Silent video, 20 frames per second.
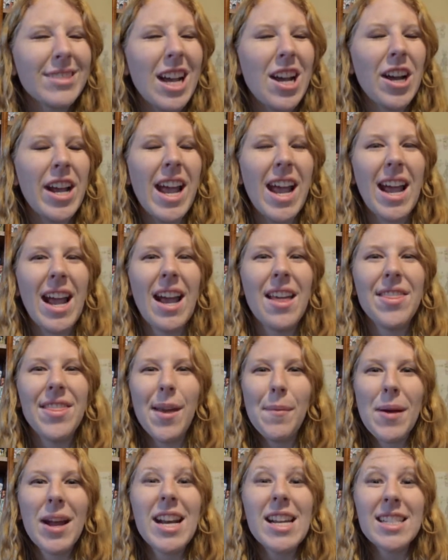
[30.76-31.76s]
Okay,
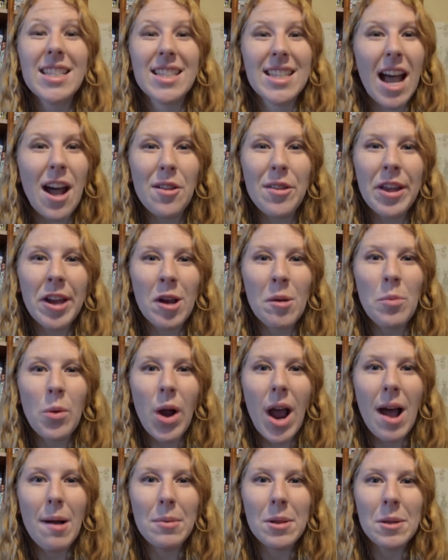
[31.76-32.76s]
that might not sound like a
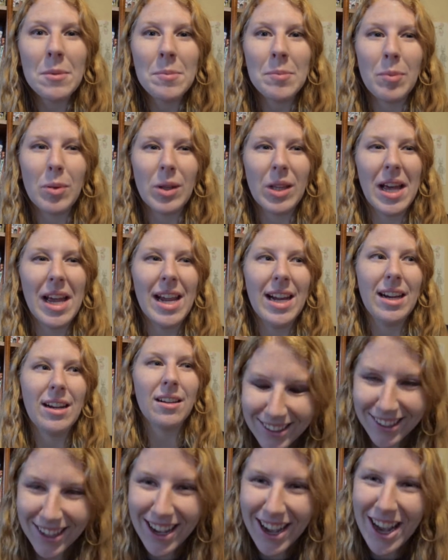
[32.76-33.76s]
problem, but
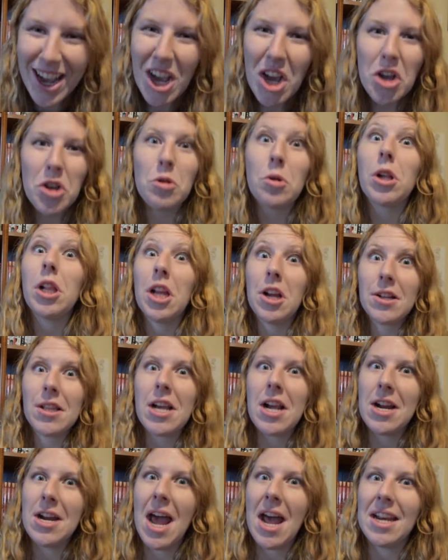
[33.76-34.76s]
you clearly
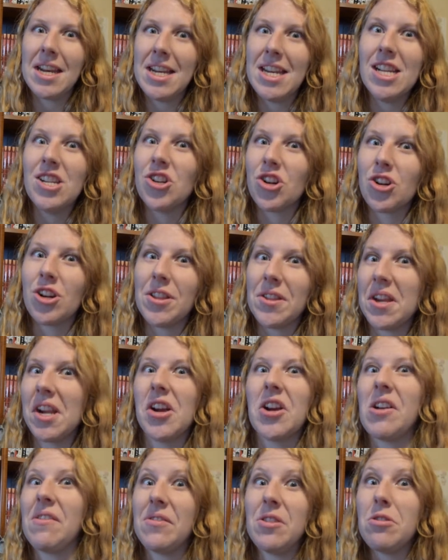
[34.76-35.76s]
are not an internal
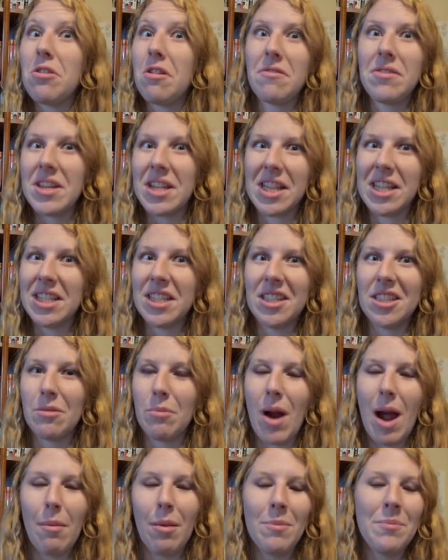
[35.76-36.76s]
thinker if you don't think this is a
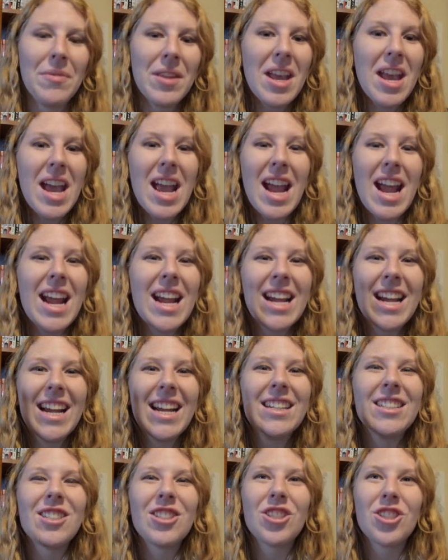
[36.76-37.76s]
problem. It
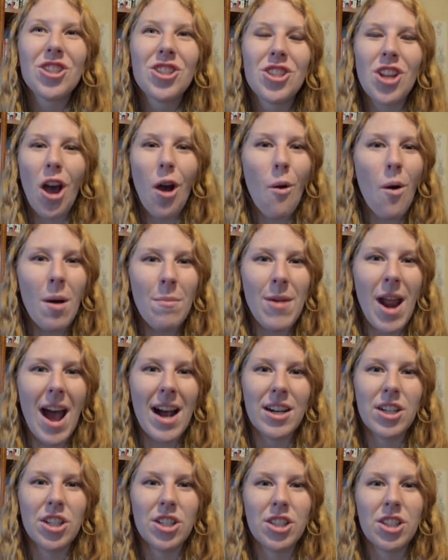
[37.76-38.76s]
gets so
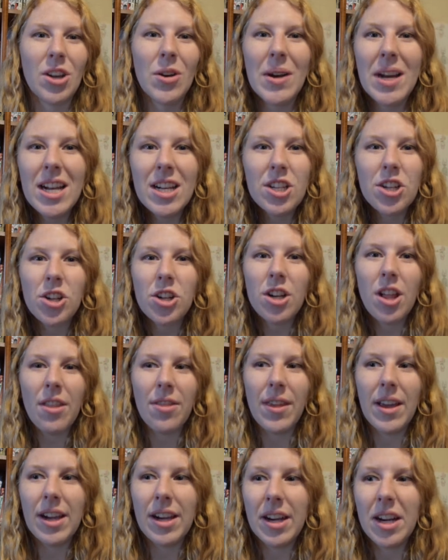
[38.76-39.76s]
obnoxious. So an internal
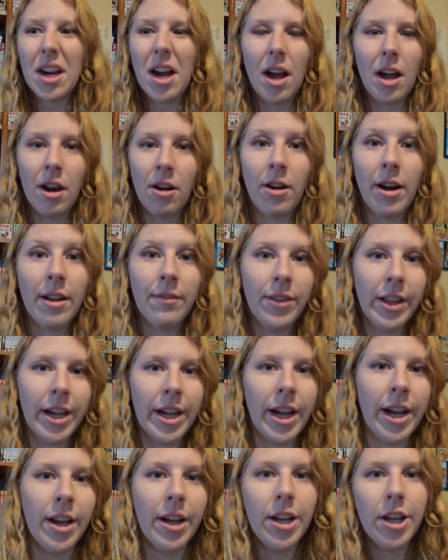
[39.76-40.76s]
thinker, I don't have
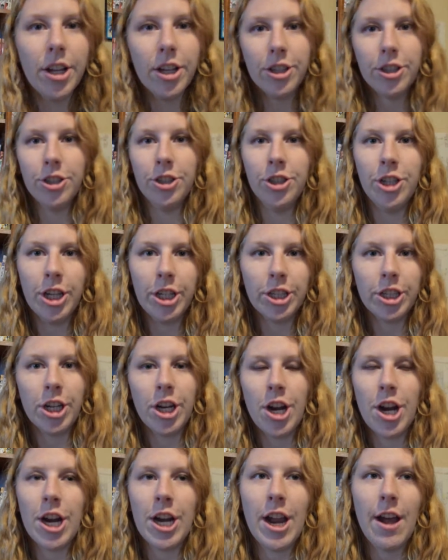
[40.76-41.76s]
a
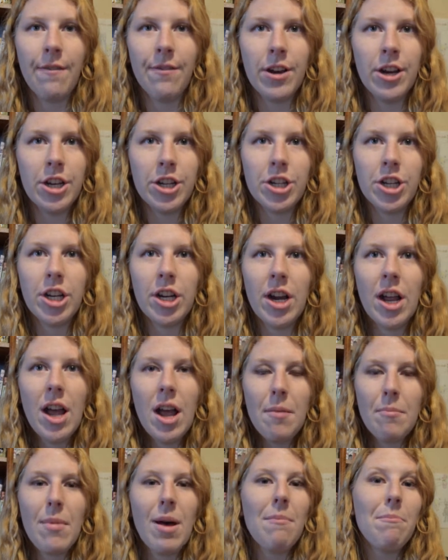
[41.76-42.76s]
dictionary definition,
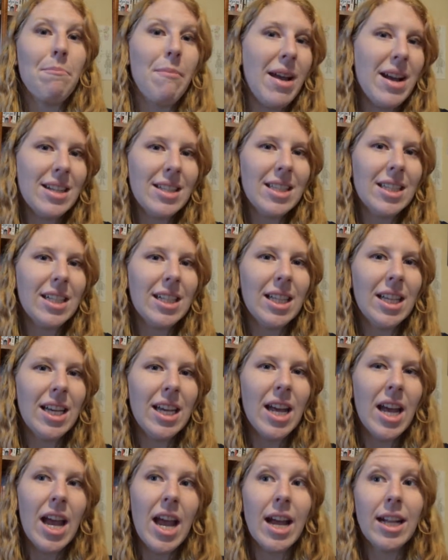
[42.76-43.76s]
but
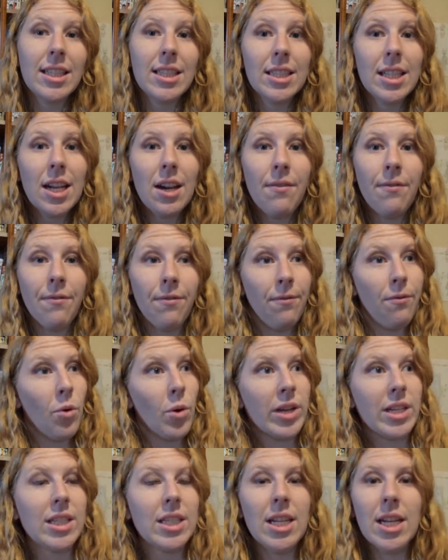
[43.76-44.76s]
basically instead of
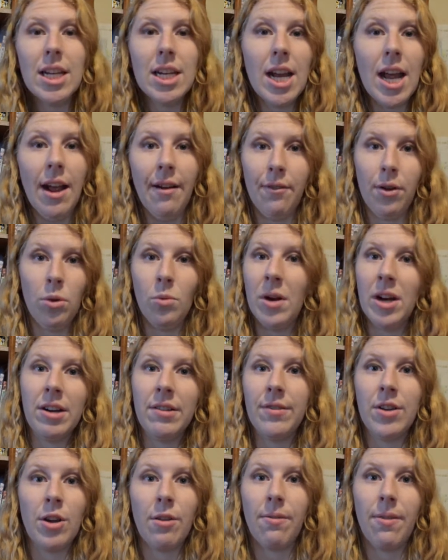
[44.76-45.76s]
voicing every one
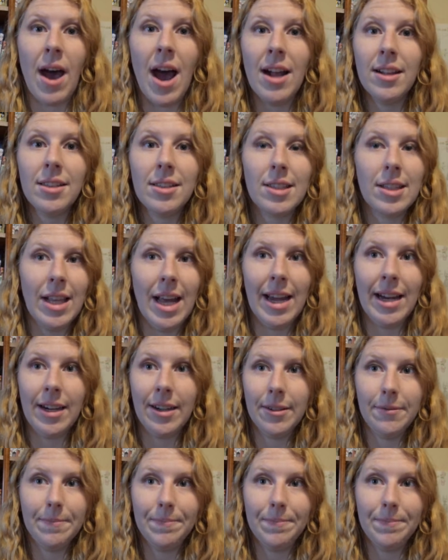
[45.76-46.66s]
of your thoughts like